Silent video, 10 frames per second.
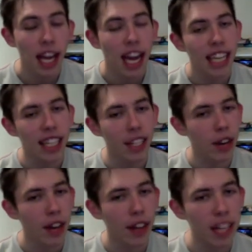He's going to do it
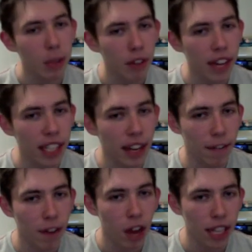like that. So whoever gets like
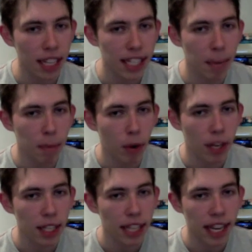first gets 10
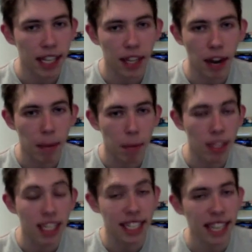points, second, 9 points,
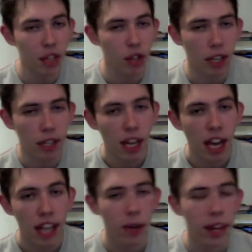etc., and,
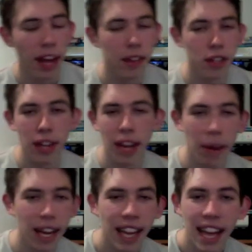and do, it that, do it that
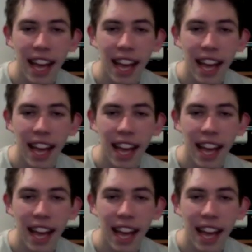way.